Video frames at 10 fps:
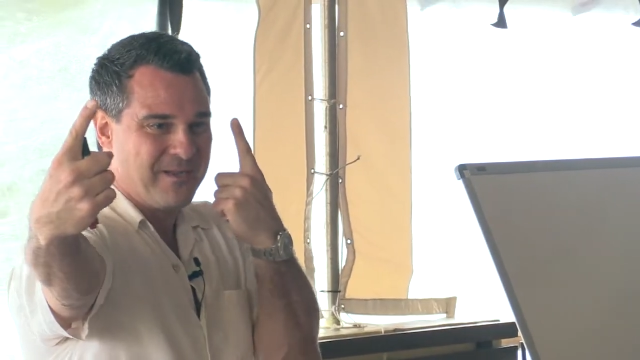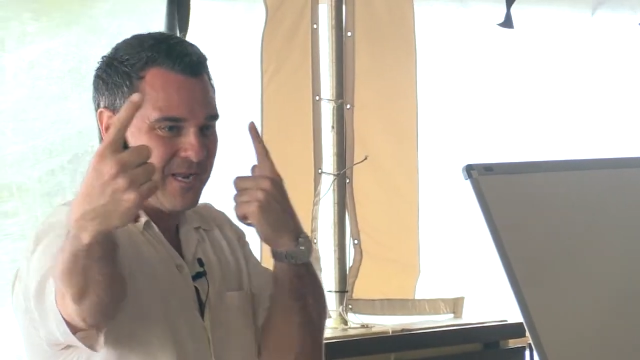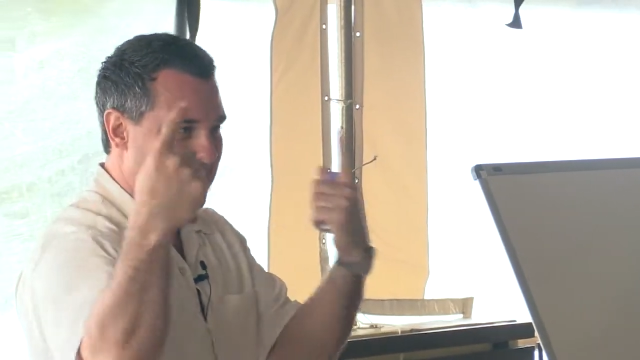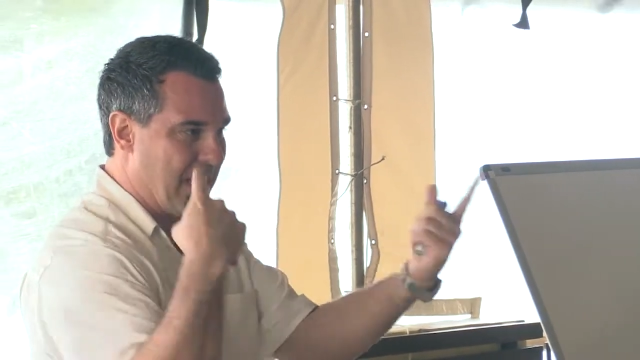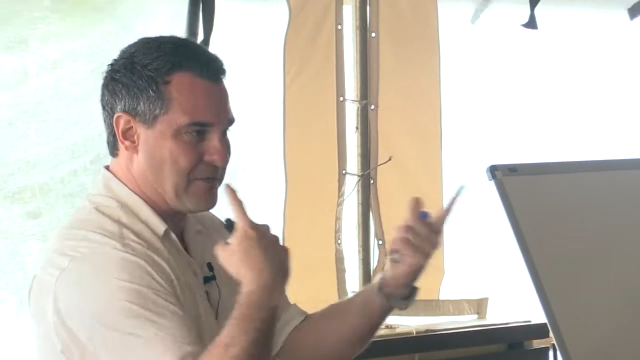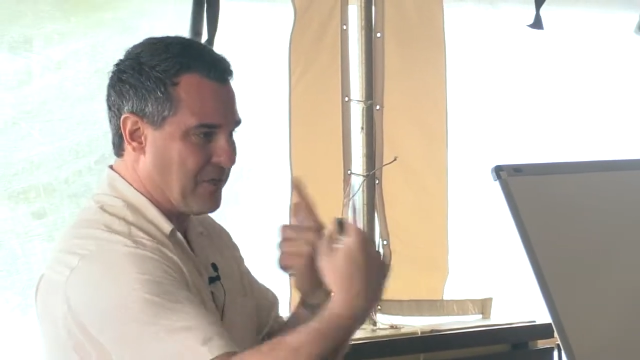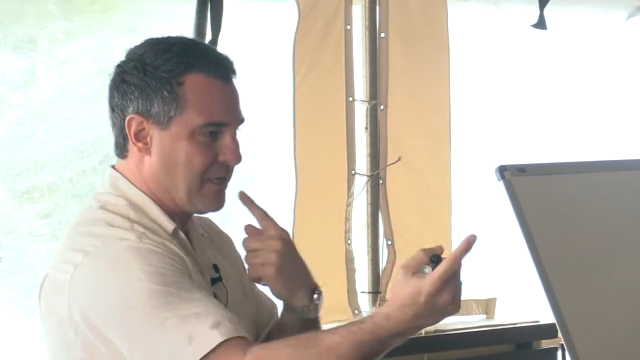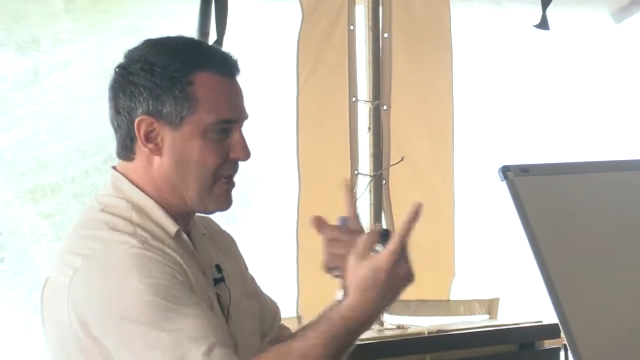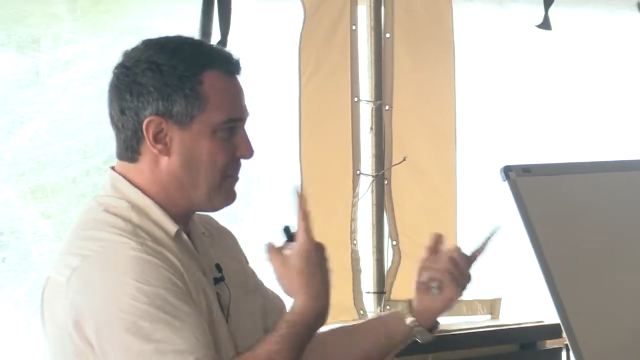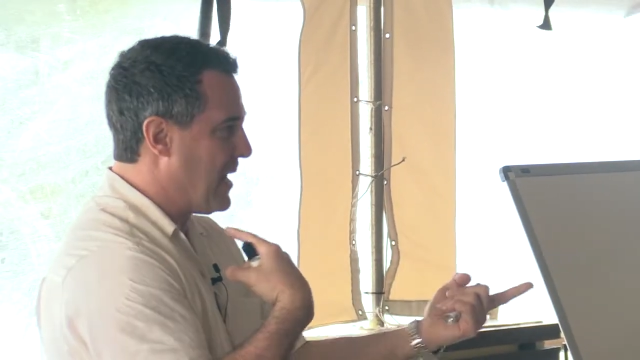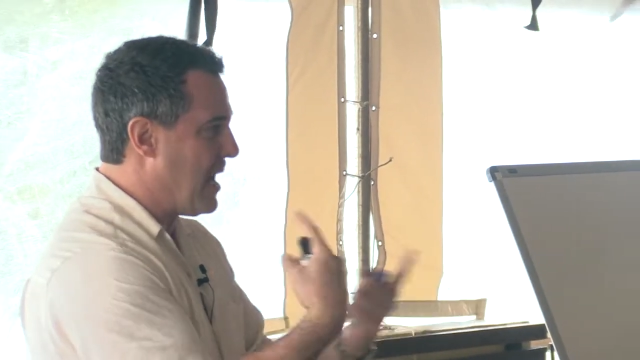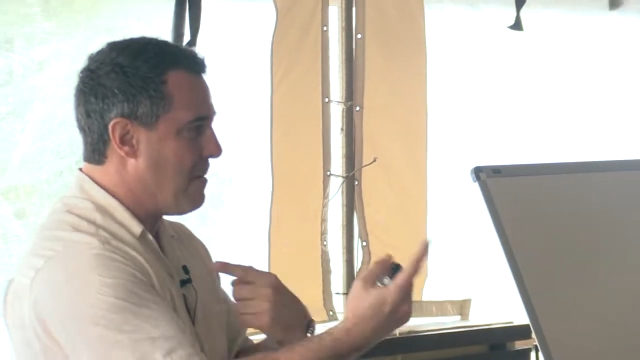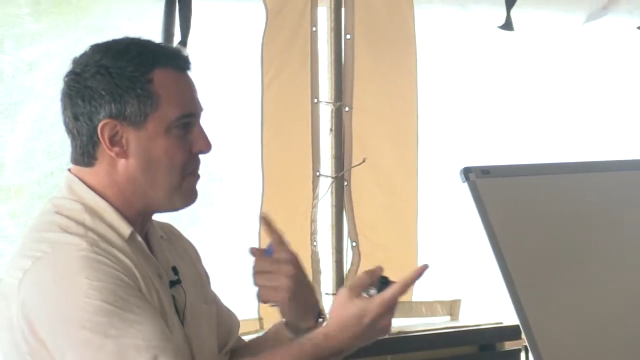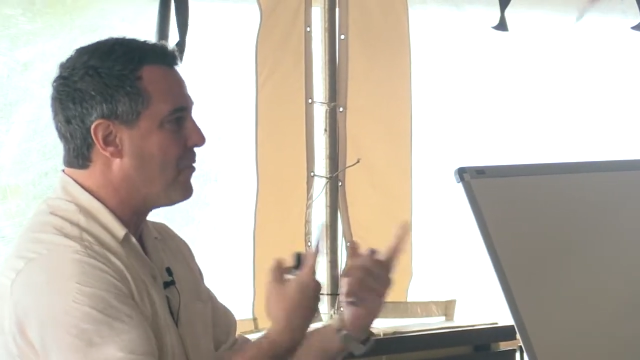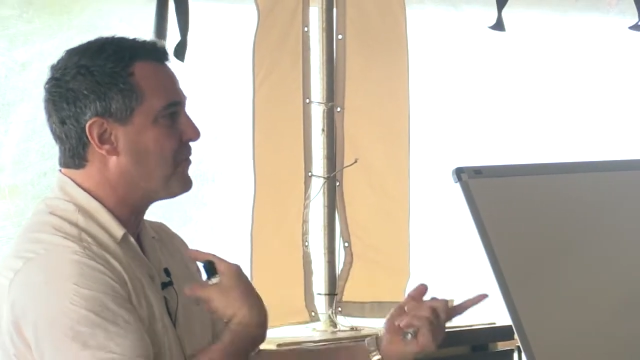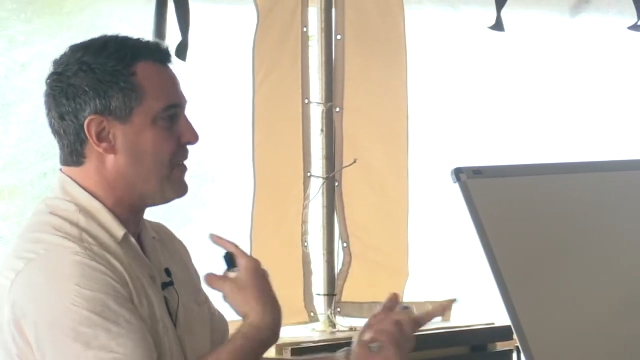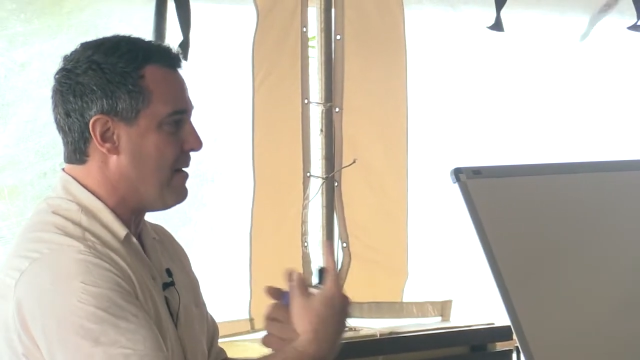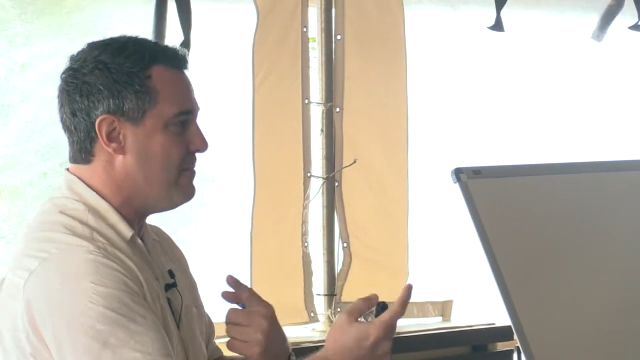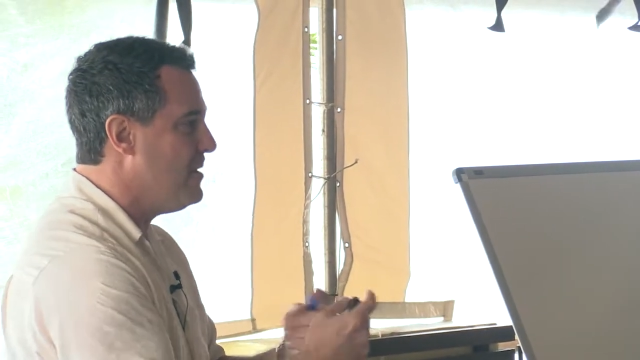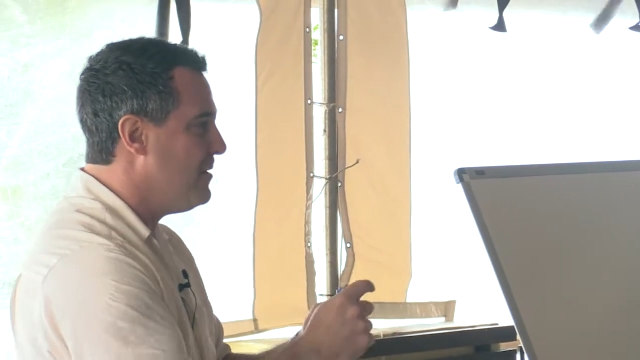And I'm asking you to keep an eye on both of
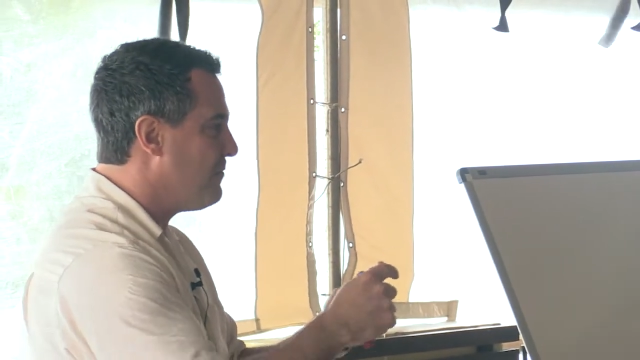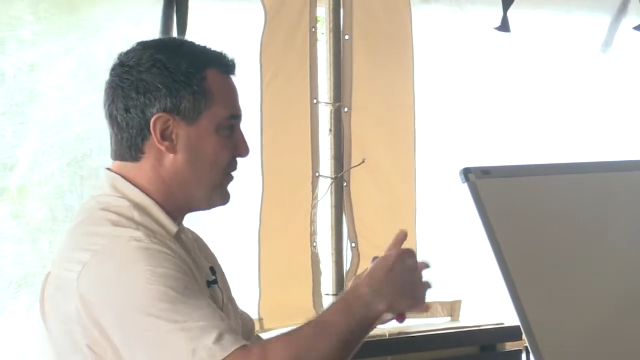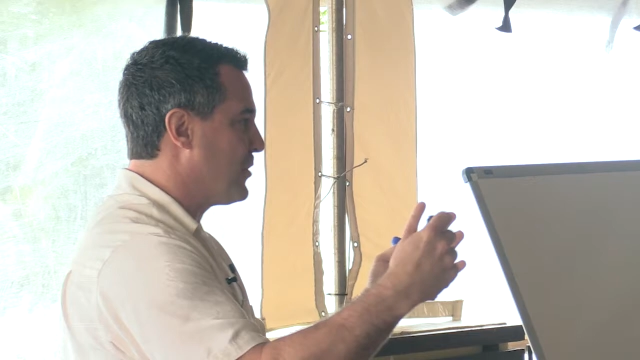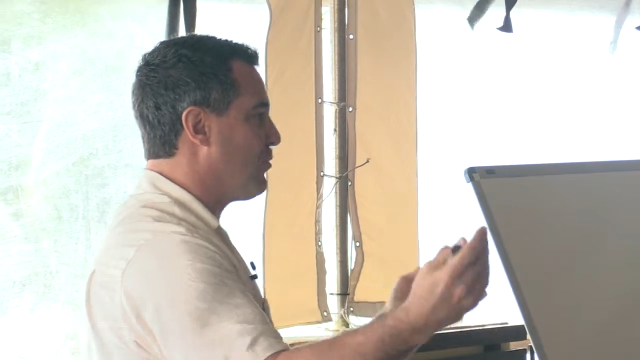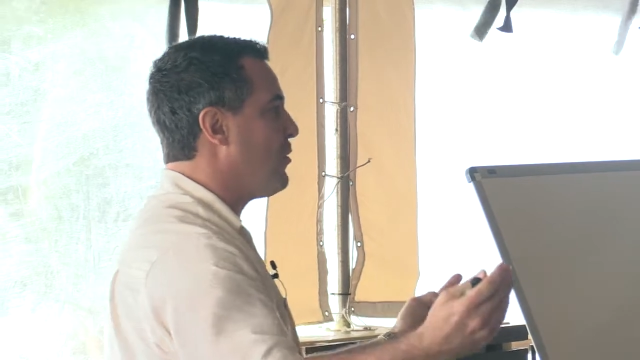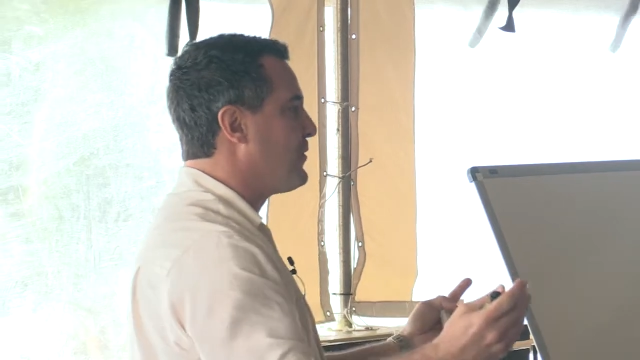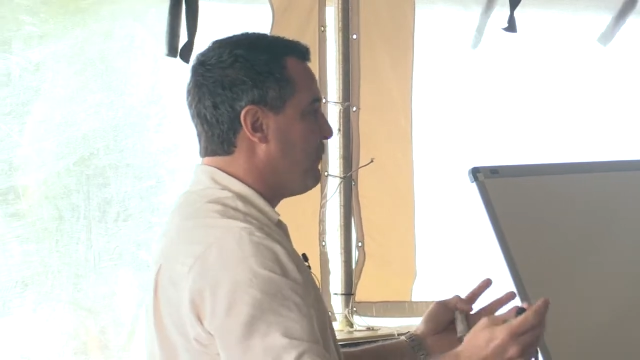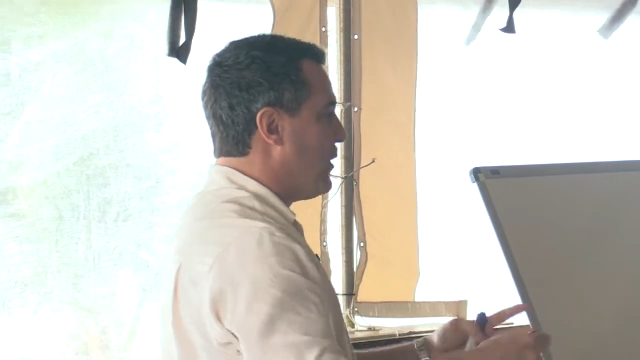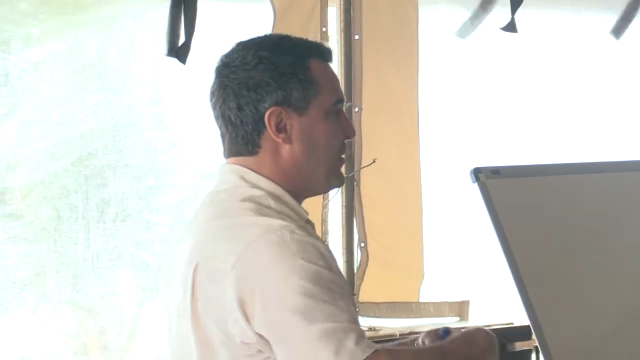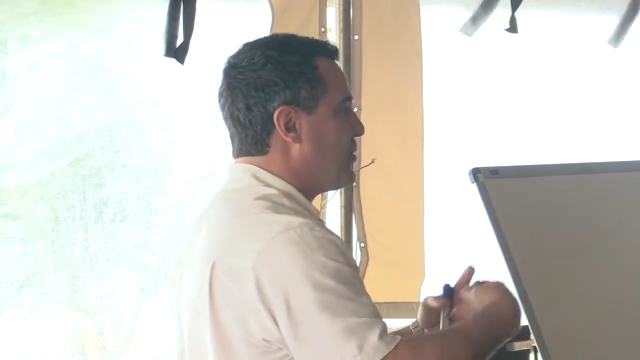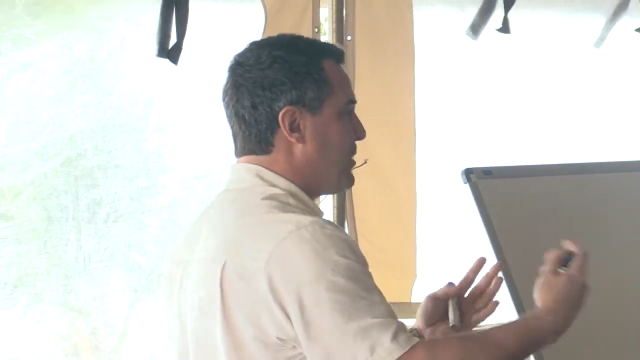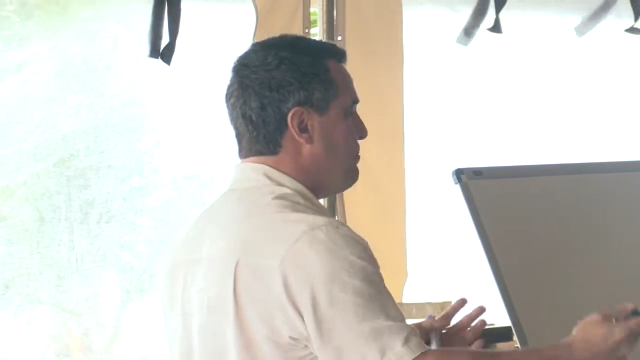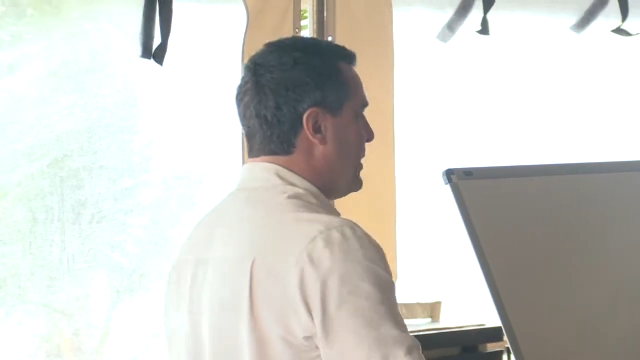them for the growth of what you can